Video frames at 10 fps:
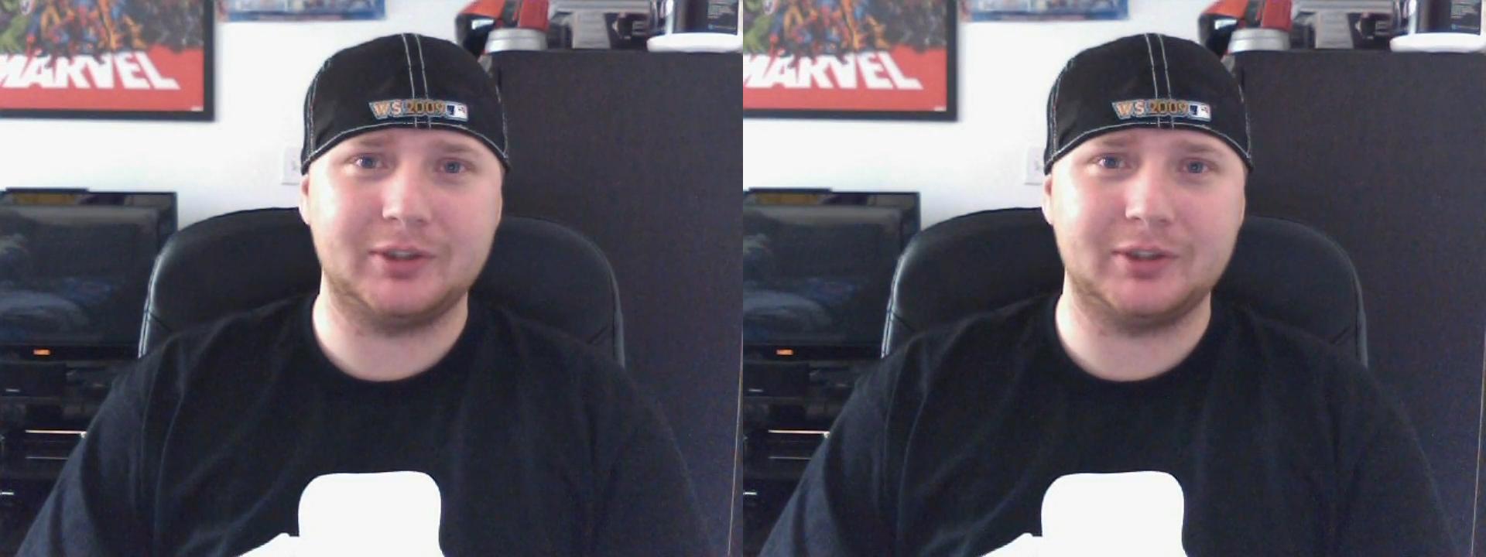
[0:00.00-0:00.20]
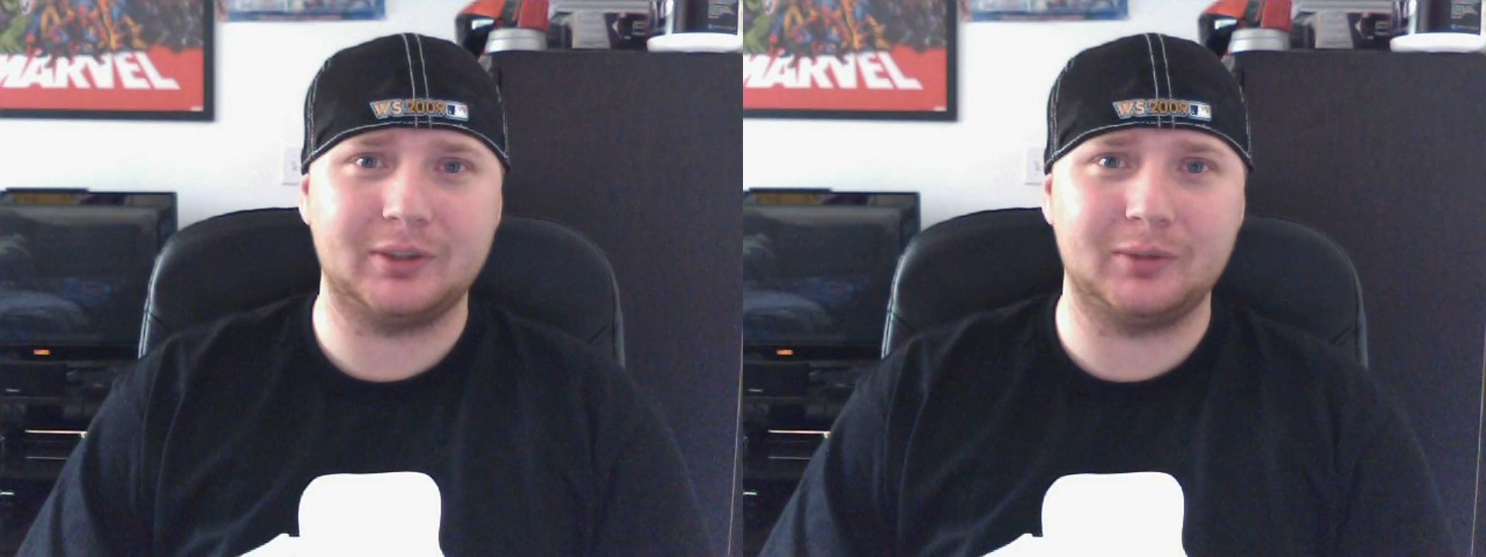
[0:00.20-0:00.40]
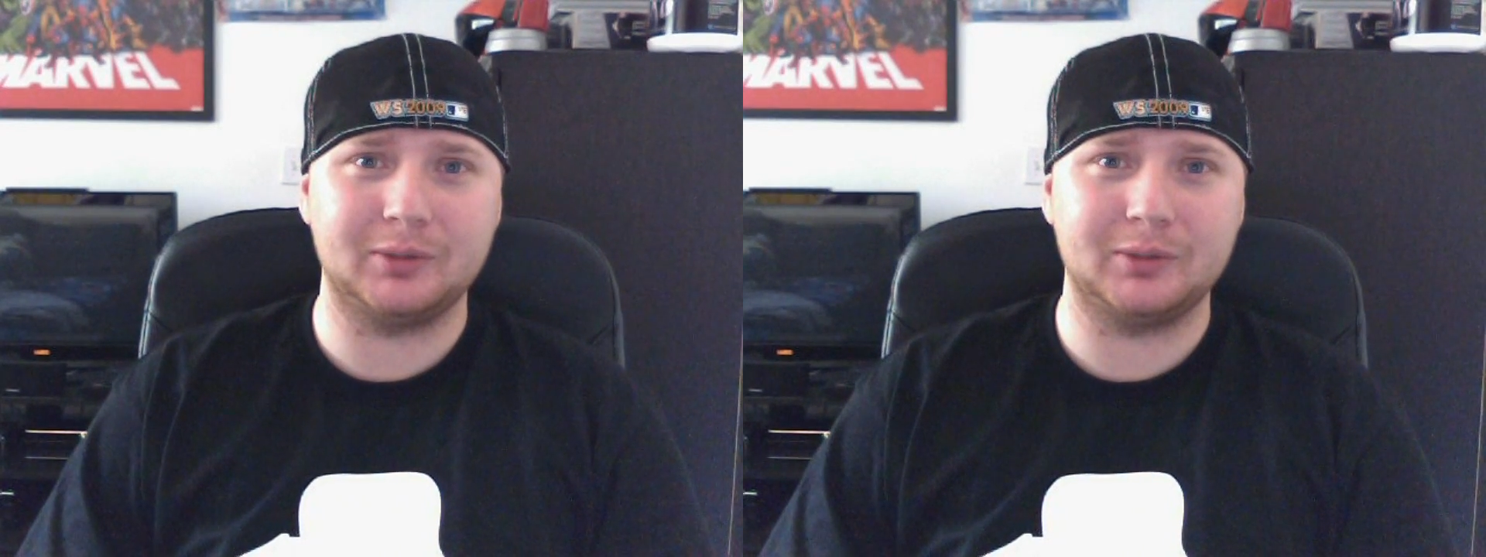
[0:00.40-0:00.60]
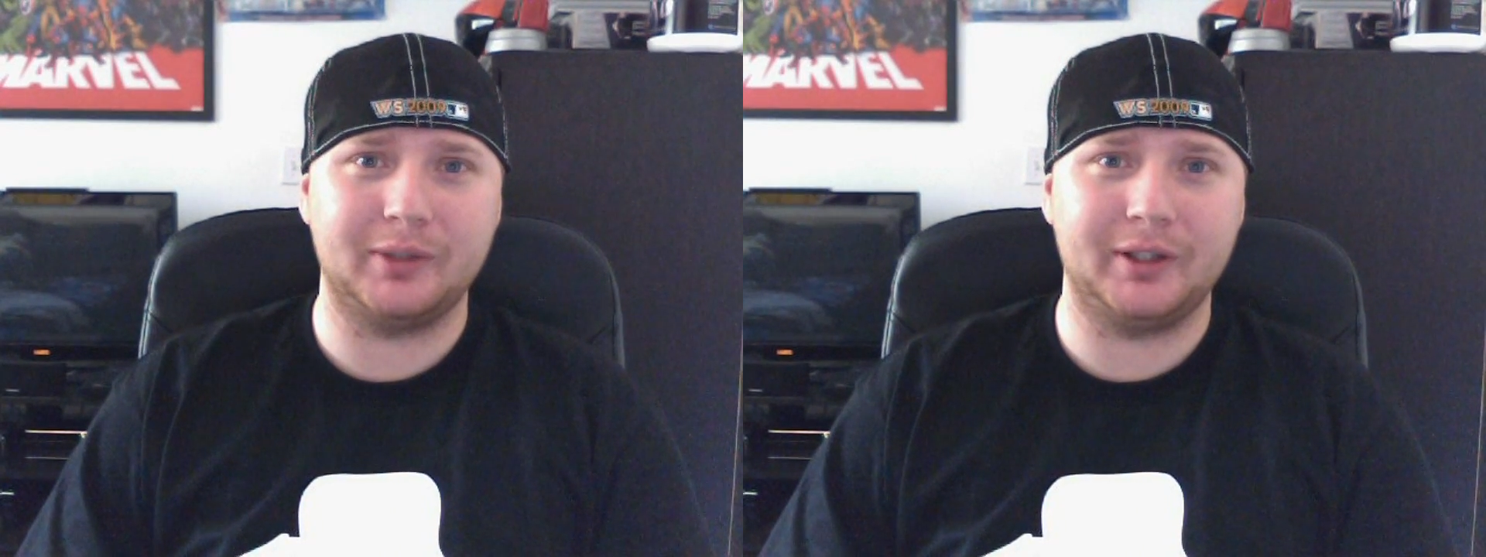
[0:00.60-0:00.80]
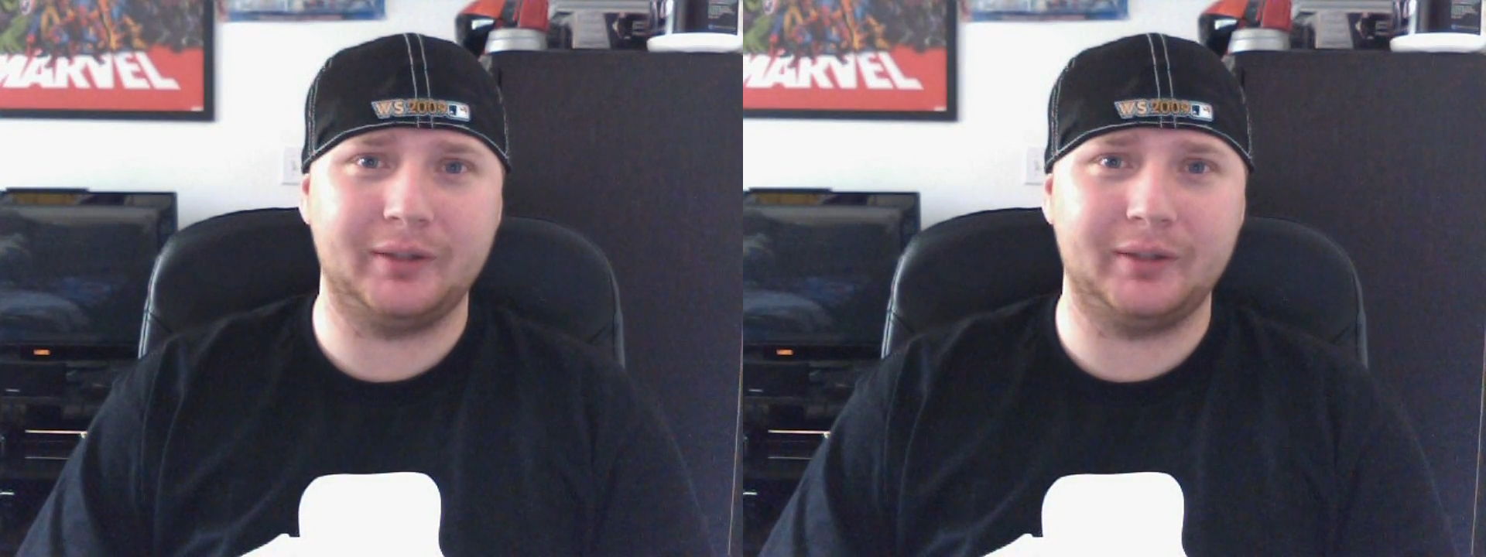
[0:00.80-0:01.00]
summer's
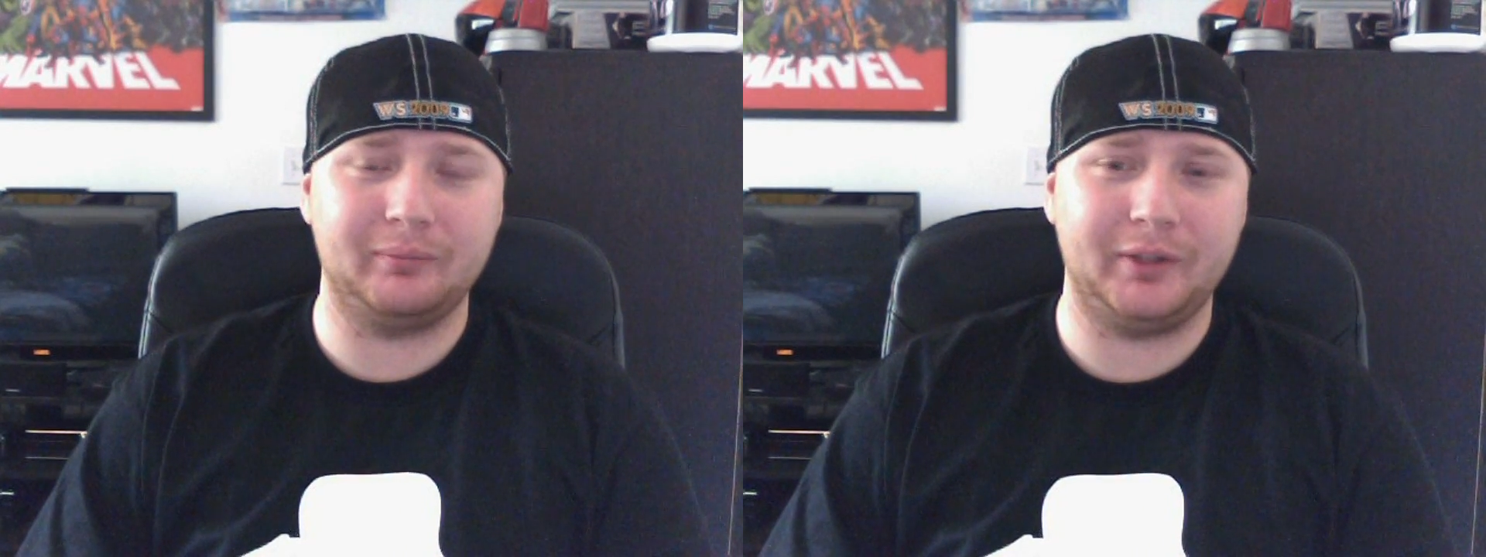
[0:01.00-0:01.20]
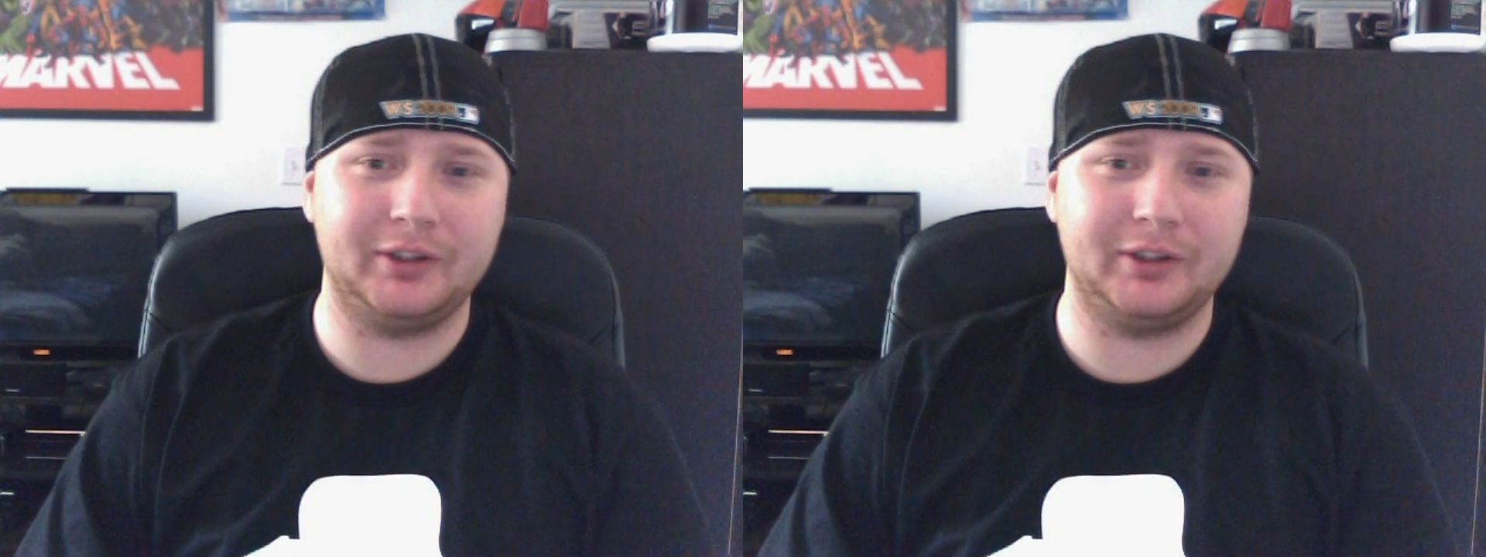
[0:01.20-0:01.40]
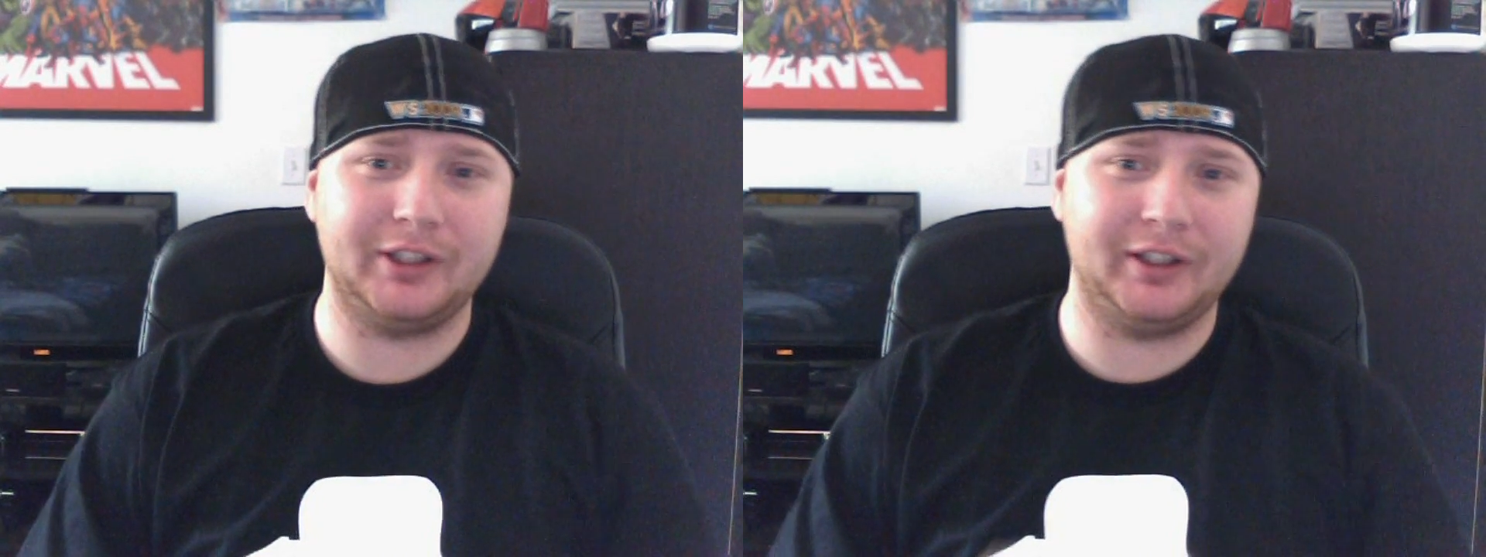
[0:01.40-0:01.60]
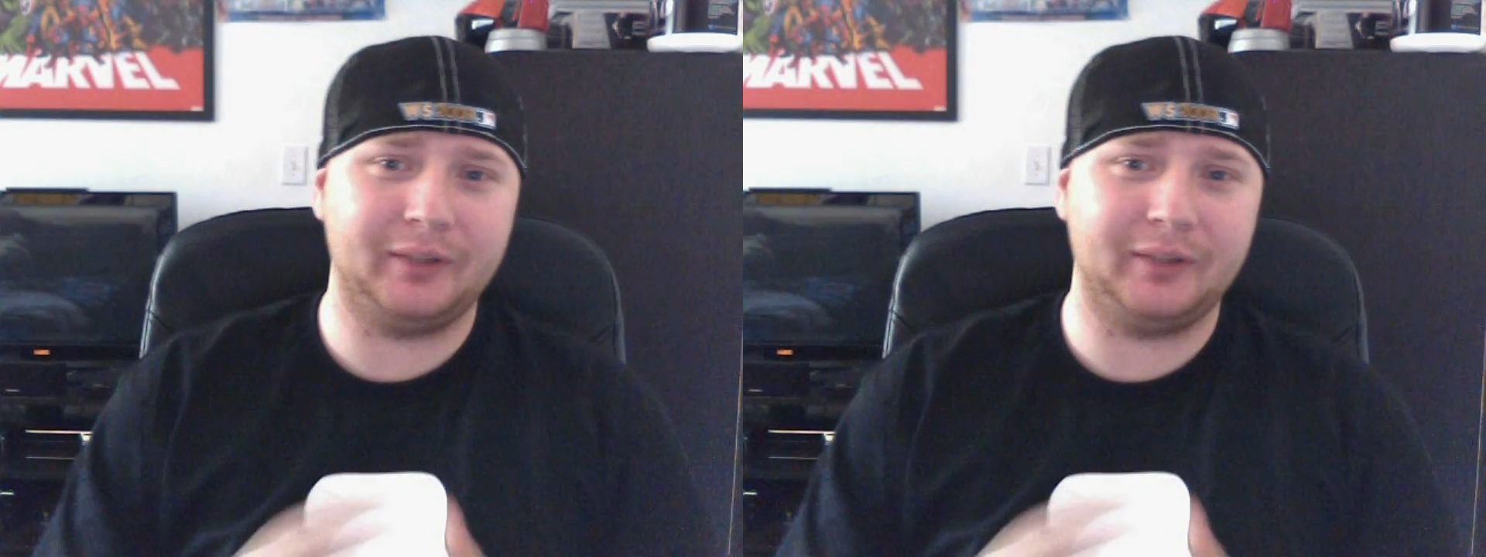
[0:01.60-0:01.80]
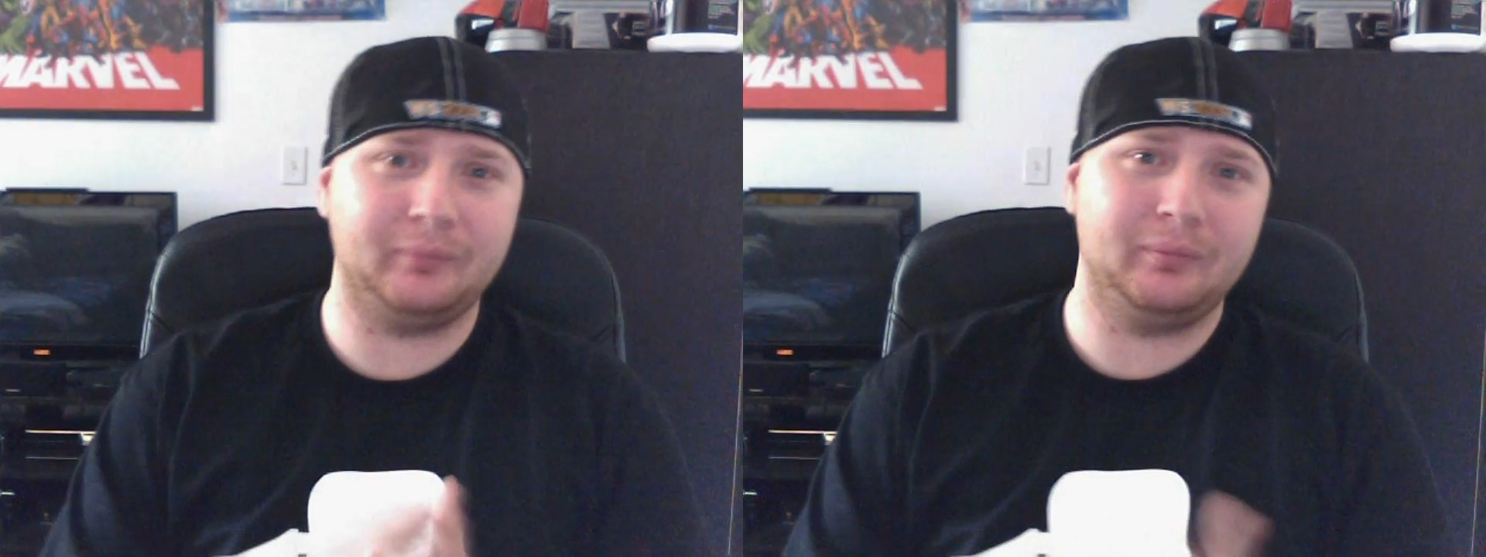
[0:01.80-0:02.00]
been
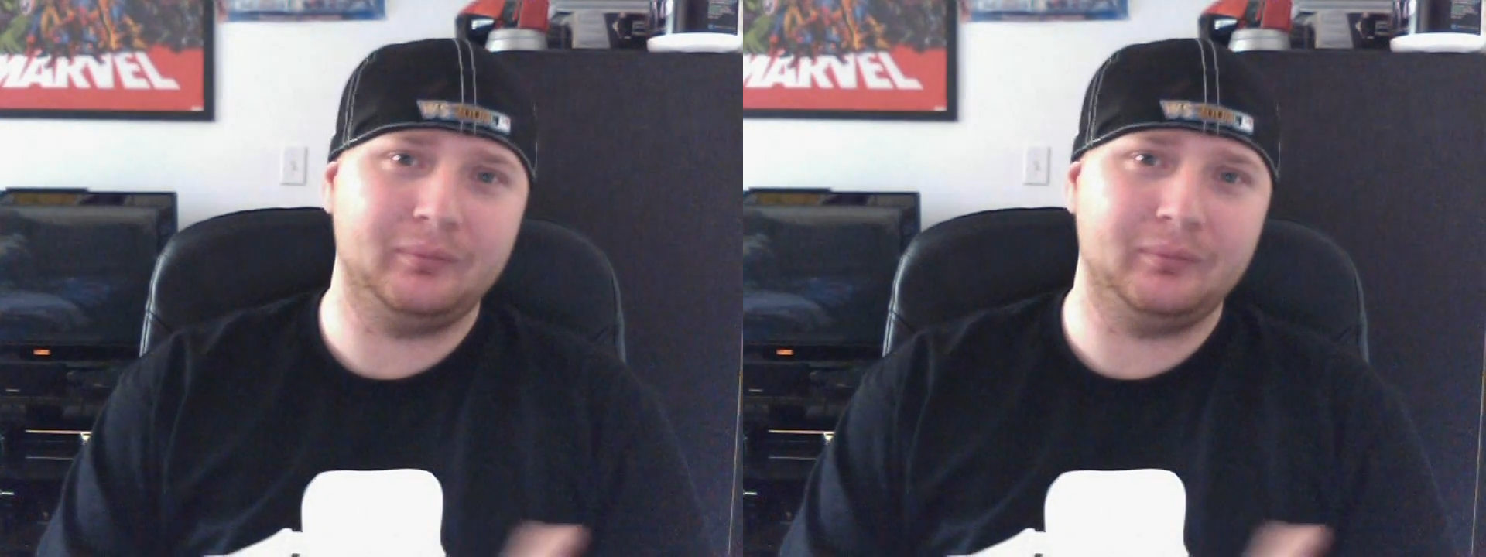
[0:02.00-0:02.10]
entertaining.